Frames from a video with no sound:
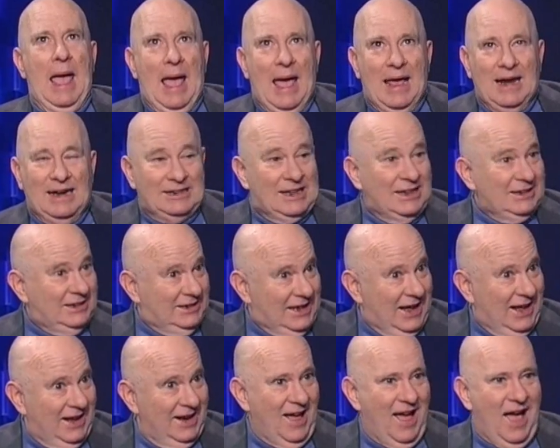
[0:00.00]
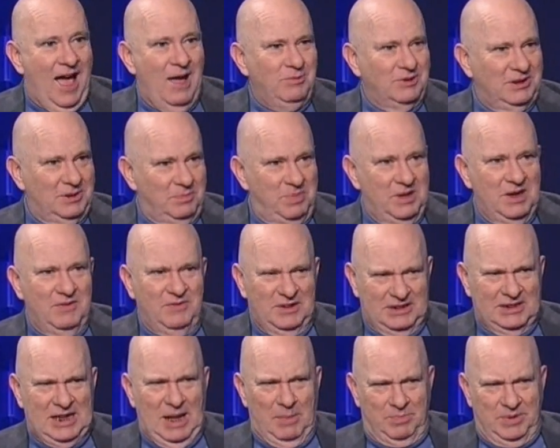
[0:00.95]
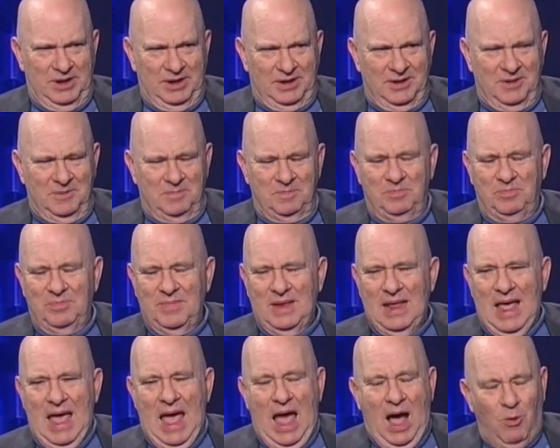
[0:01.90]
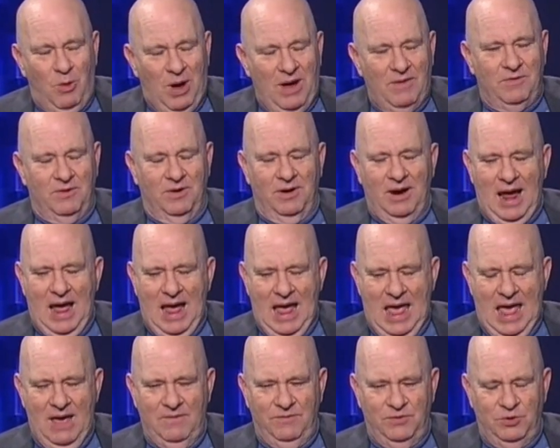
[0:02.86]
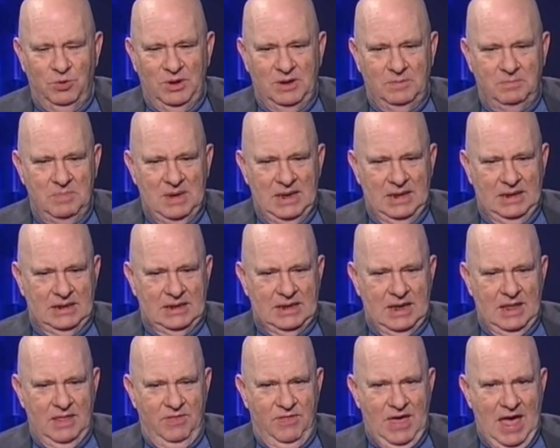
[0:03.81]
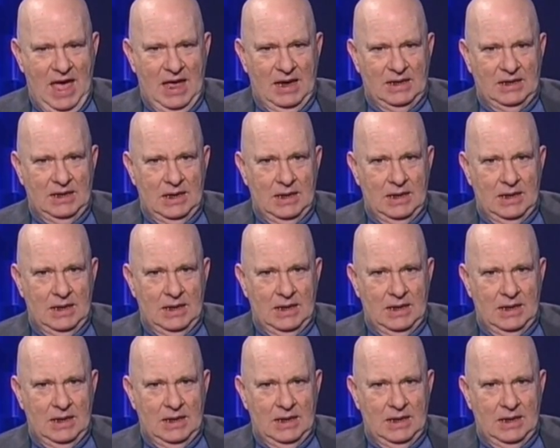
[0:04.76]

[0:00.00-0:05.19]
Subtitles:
And as I said, I was a bit of a skeptic. However, I have to admit that